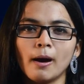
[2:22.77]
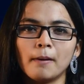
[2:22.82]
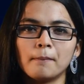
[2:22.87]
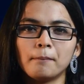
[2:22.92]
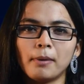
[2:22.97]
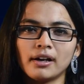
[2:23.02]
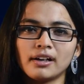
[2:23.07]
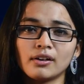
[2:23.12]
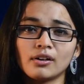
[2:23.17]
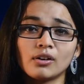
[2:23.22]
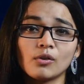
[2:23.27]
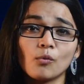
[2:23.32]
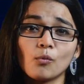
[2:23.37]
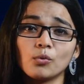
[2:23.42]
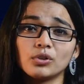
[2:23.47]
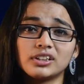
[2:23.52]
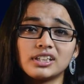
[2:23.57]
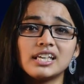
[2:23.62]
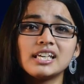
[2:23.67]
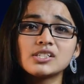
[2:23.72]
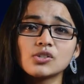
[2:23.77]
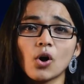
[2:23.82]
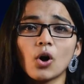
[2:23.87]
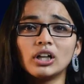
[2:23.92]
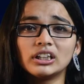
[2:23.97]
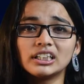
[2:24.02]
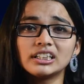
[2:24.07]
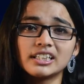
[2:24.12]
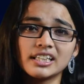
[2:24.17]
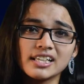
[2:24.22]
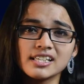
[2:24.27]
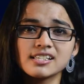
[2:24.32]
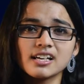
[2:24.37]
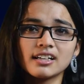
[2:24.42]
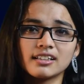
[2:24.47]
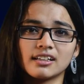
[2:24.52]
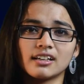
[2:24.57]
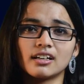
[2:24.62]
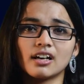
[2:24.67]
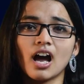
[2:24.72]
But these all the things
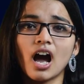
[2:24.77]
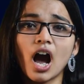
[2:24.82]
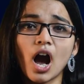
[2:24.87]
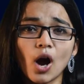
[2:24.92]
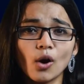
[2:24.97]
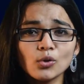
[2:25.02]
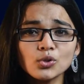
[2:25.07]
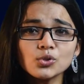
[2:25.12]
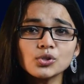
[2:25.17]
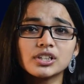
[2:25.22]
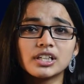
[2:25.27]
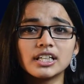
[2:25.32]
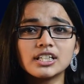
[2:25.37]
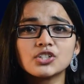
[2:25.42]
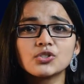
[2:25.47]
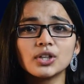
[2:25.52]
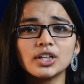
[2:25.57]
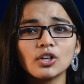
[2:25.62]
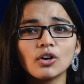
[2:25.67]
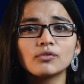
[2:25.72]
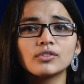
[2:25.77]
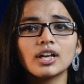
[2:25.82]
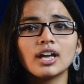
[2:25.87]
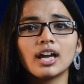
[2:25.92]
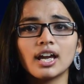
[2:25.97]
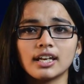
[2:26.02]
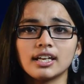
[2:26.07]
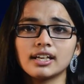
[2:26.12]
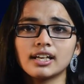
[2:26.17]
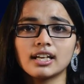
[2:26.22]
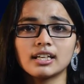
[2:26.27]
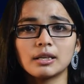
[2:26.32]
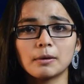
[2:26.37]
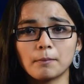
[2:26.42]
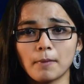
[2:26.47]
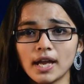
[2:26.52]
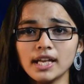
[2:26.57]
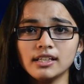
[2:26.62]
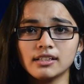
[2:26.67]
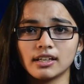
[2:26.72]
are there. How to get rid of the headache and the
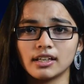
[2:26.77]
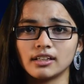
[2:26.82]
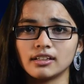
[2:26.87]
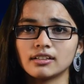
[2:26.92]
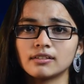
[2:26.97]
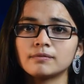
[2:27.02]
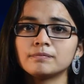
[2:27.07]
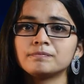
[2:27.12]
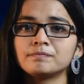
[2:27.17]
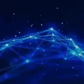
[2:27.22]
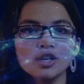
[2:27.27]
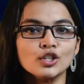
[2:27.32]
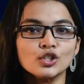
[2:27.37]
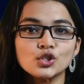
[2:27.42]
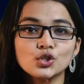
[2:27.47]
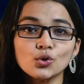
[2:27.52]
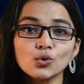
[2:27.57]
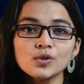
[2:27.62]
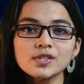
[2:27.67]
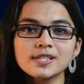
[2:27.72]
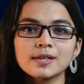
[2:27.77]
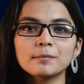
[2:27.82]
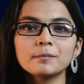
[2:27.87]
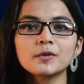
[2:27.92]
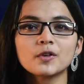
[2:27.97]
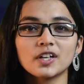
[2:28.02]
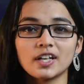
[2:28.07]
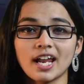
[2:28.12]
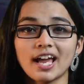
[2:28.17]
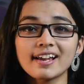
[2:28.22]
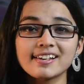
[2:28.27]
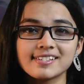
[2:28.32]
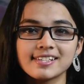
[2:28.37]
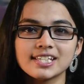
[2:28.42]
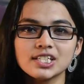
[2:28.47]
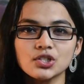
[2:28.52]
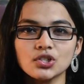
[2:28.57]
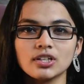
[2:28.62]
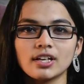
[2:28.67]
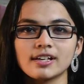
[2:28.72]
migraine? Do some
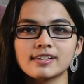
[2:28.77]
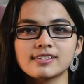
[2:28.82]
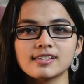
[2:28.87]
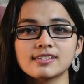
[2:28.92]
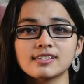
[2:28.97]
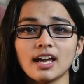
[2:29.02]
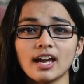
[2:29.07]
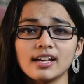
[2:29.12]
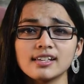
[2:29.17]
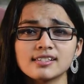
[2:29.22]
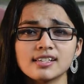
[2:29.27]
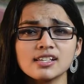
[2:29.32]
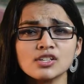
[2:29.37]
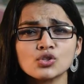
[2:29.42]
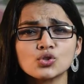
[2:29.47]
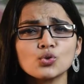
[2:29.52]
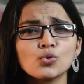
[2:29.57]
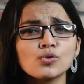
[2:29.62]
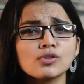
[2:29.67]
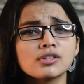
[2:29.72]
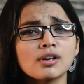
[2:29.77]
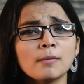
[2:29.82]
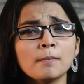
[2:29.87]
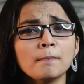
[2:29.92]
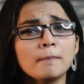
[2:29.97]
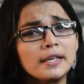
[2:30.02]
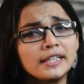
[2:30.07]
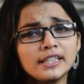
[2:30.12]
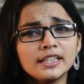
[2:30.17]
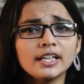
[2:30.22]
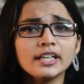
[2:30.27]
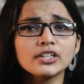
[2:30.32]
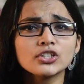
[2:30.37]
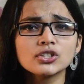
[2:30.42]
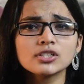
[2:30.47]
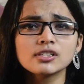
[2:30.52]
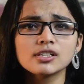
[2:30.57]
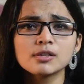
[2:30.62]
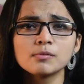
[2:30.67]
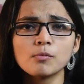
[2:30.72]
relaxation exercises, do some
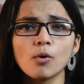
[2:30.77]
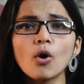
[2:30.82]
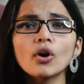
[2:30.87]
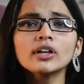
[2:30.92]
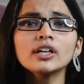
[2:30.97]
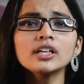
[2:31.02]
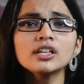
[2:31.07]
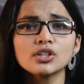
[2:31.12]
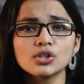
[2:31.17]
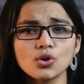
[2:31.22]
meditations in morning,